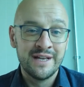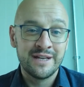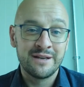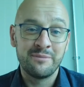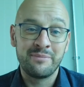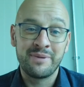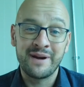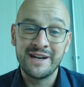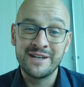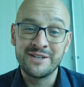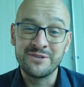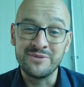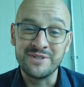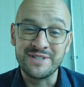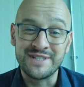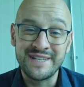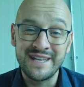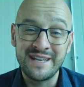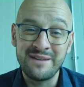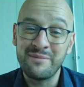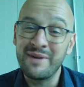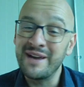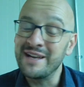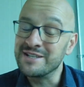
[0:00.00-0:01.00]
compared to his
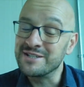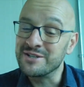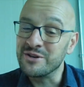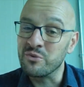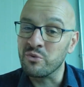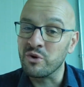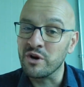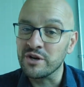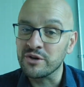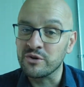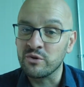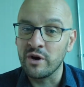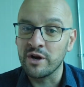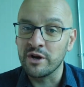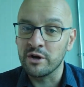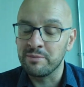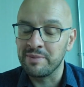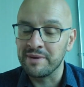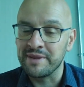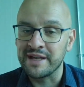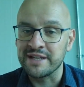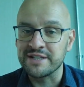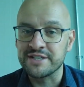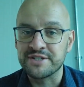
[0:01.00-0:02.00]
teammates who weren't quite
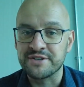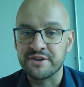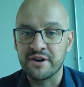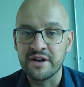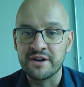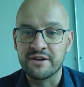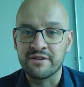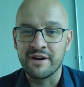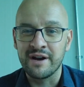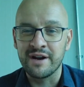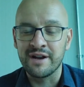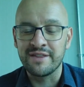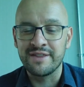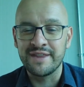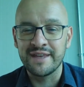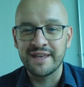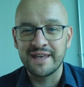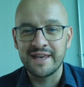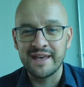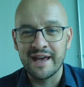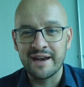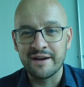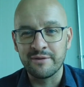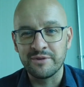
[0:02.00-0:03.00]
up at that strike rate, I
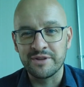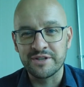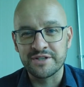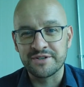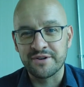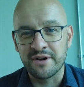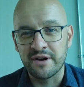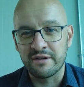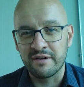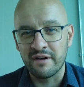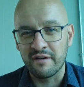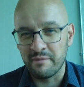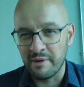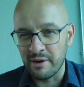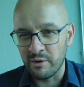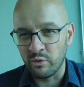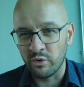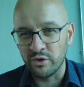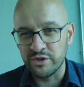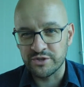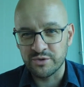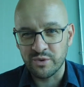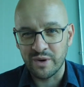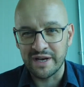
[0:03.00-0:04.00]
think he ended with a strike rate of about
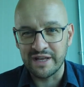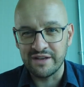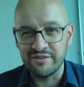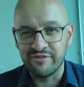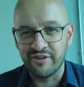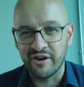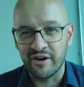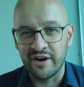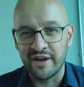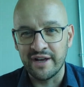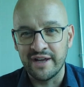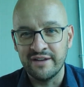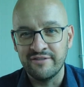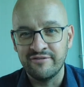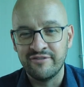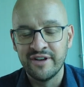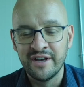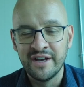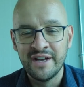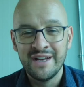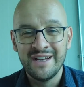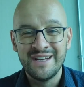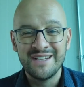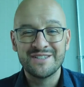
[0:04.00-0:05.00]
125.
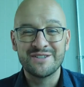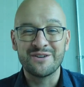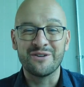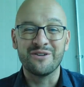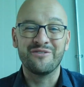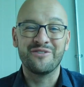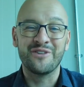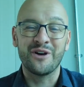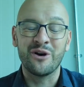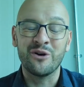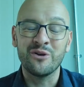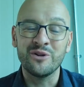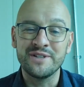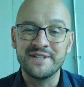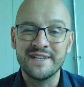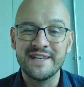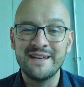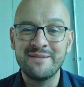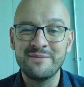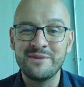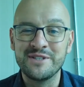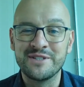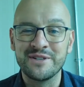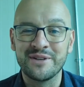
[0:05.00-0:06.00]
So if the whole
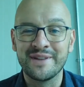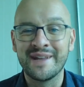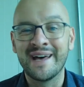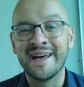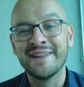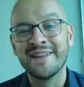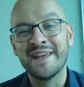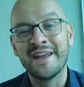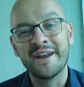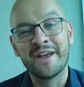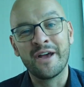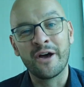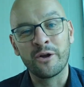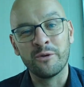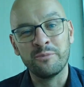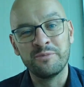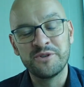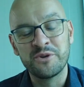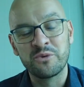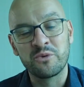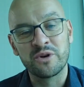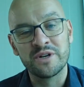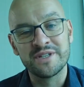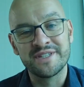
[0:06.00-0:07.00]
team had done that, they'd have got up
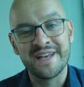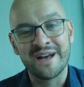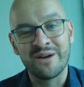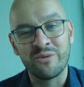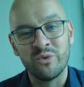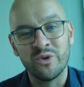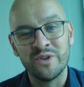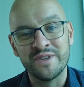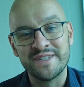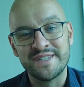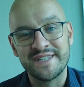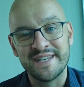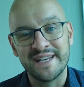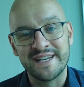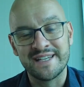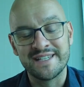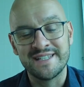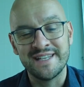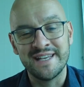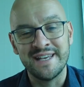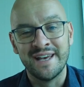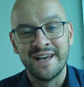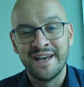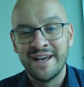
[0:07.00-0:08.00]
towards that
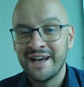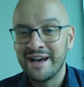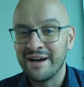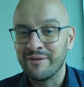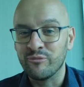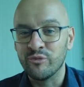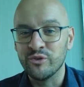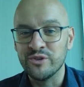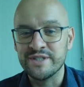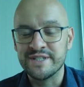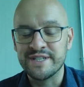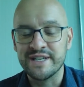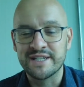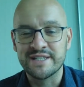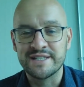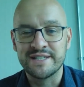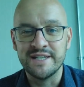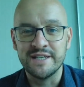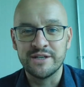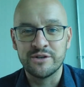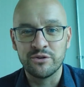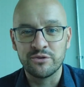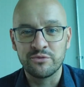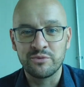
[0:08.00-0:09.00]
160. And
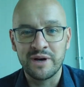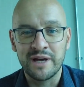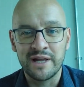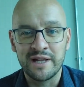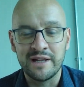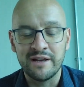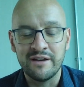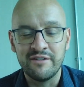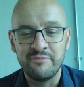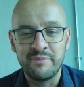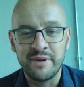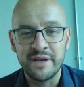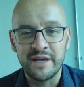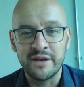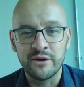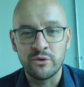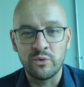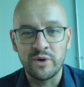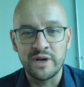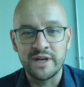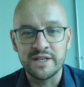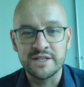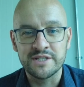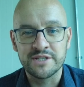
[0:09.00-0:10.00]
160 could well have been a
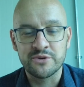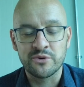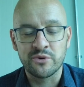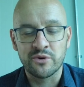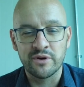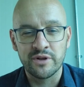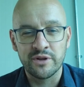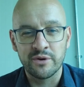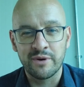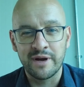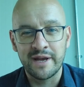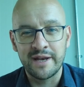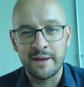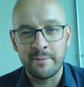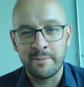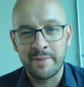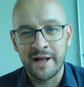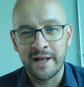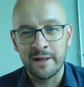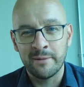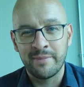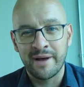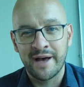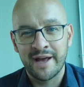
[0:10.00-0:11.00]
winning score the way
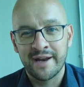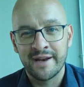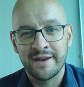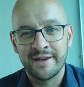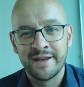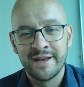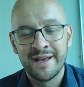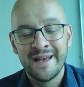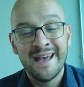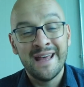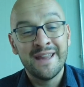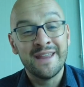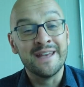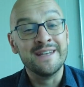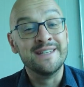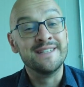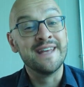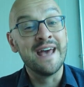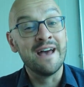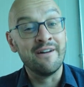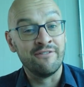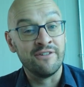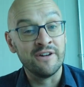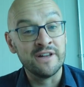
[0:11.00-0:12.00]
Nepal batted. They
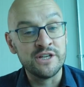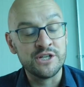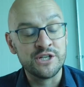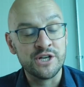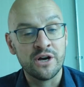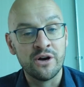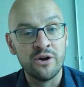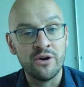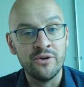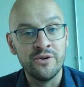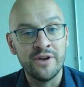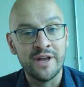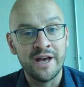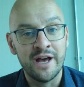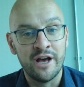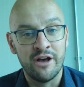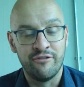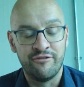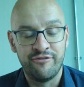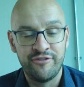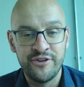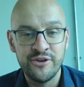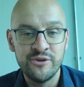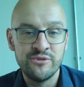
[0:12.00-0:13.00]
definitely showed
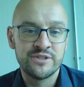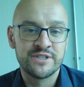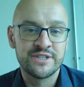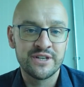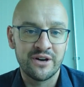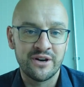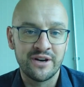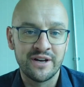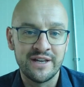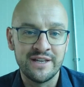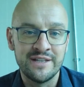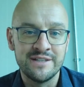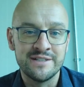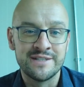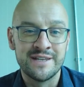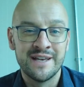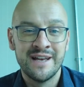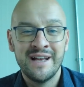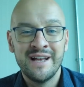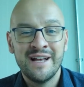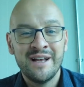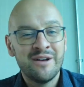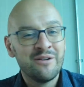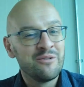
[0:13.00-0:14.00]
a few signs.
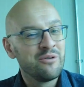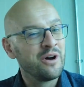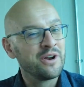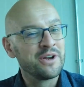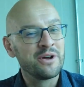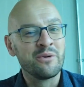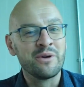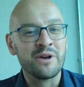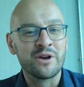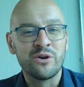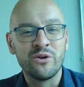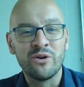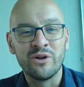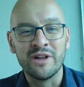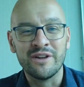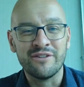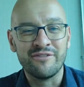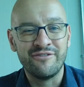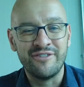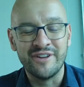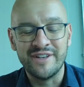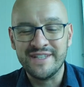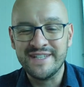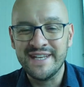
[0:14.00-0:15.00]
I don't want to call it
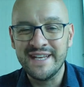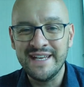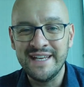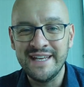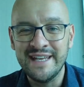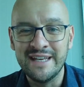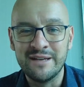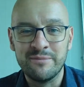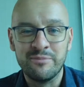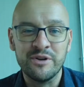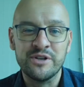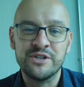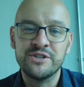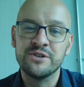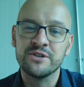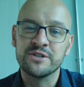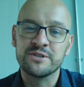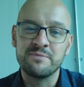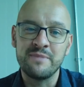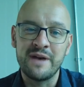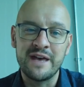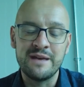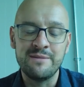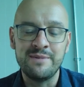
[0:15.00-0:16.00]
fatigue, but
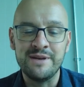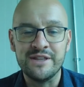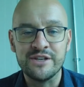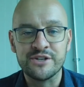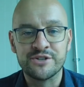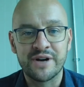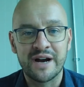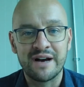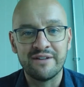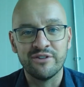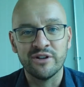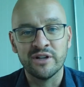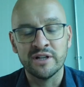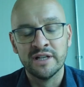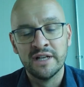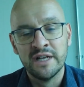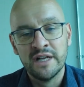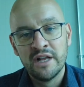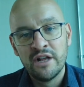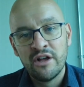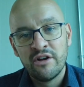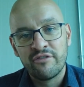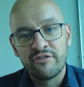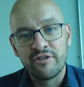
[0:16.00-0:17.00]
just maybe the travel
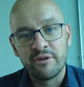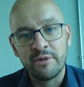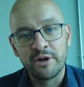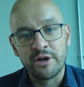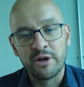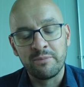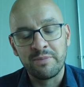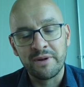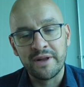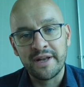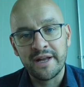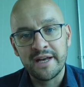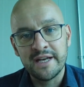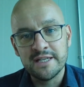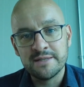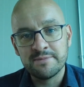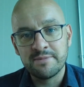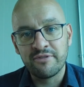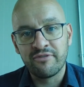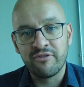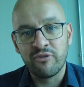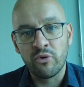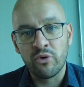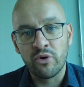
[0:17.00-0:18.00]
from a couple of days
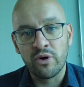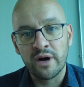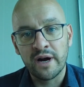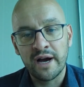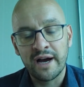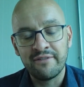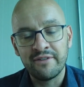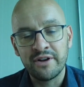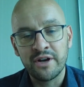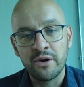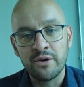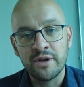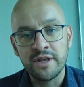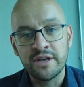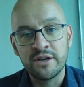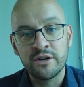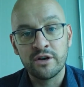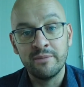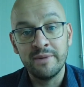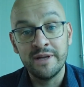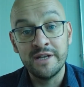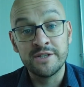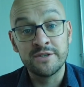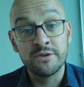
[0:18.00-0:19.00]
before, having only
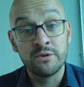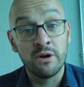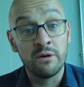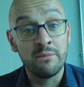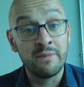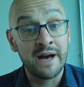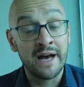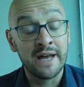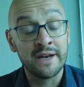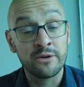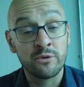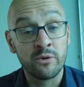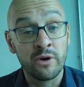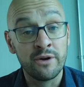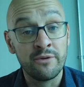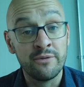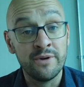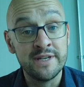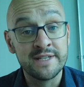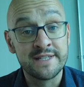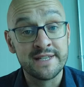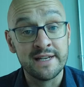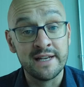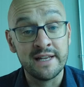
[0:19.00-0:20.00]
come into Oman quite
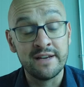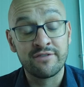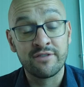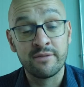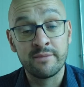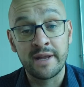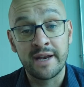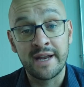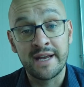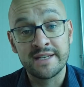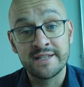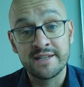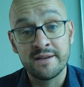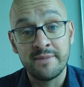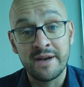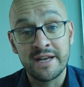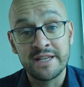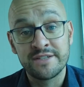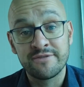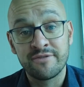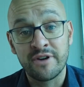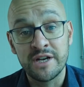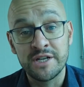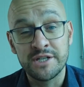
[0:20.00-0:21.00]
recently from that
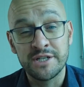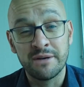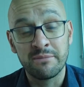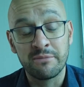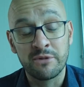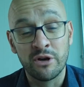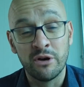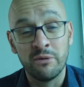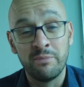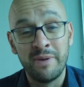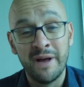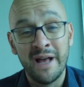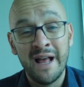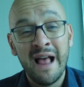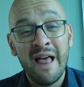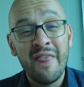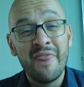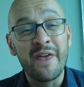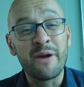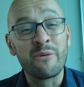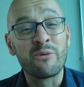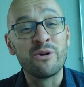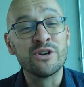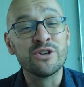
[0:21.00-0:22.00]
SMS Friendship Cup.
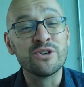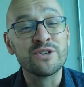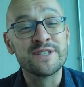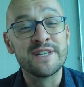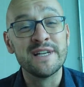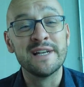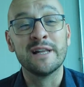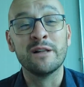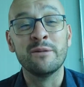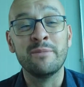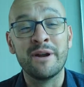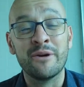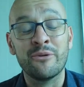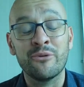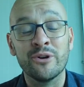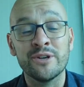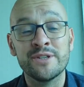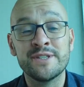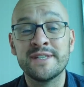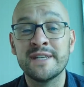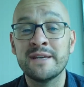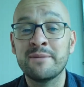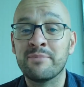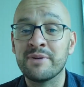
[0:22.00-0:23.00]
They were just a little bit
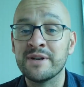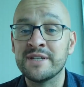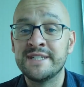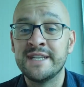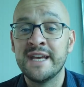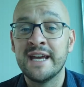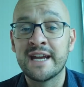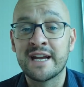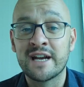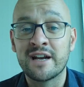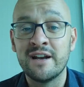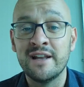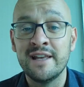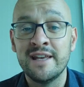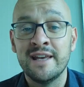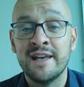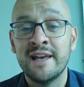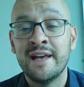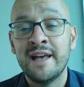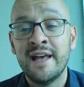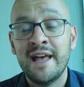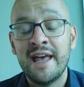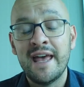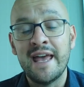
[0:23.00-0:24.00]
rusty, particularly
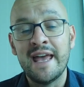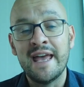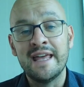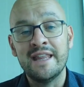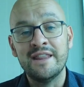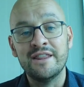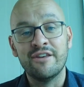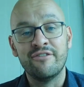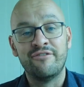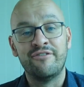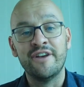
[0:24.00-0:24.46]
in the